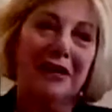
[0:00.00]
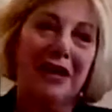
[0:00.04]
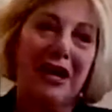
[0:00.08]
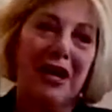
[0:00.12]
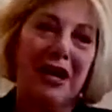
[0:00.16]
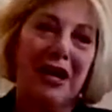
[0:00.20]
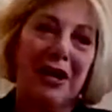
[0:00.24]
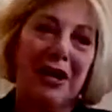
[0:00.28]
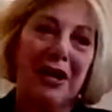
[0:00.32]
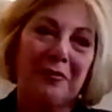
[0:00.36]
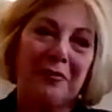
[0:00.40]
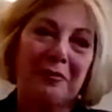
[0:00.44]

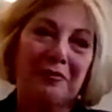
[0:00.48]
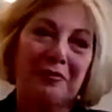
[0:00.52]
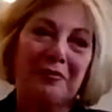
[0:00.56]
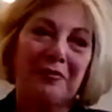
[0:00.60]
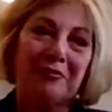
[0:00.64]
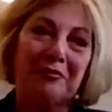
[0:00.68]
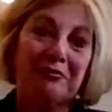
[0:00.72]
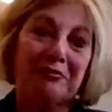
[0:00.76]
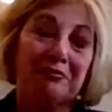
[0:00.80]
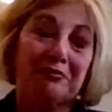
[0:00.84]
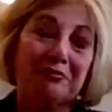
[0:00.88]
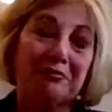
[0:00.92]
talking
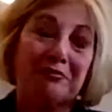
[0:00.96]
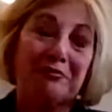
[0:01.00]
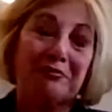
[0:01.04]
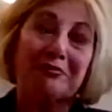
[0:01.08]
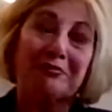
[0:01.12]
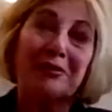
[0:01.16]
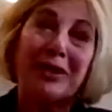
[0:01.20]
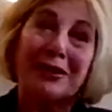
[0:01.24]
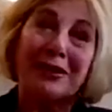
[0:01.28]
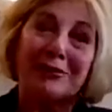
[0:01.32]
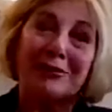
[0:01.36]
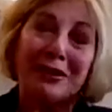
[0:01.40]

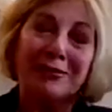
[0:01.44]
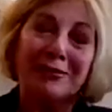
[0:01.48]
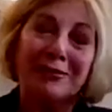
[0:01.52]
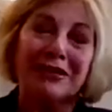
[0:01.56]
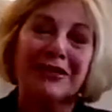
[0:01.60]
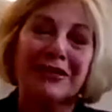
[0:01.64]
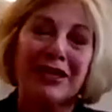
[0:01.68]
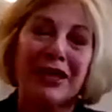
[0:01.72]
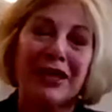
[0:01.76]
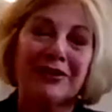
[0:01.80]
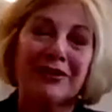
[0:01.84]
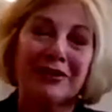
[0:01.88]
about
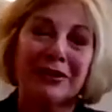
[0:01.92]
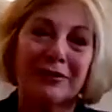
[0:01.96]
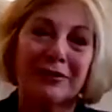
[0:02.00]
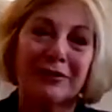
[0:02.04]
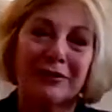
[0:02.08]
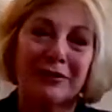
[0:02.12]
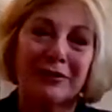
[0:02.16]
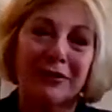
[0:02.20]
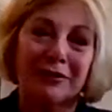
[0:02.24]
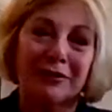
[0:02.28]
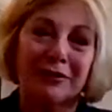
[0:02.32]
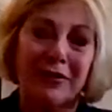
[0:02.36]
myself and
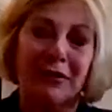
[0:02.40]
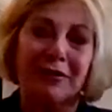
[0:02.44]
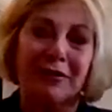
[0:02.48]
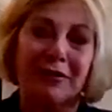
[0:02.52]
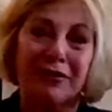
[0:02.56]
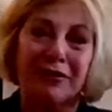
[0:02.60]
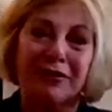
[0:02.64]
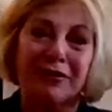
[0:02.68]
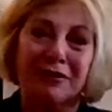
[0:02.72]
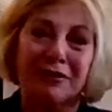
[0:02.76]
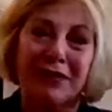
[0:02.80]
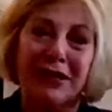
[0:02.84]

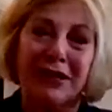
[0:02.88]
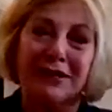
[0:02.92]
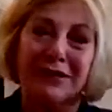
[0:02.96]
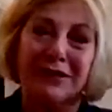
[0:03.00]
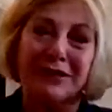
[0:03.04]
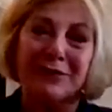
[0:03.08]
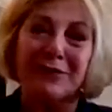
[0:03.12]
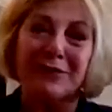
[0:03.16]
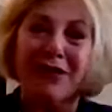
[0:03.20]
members of my team,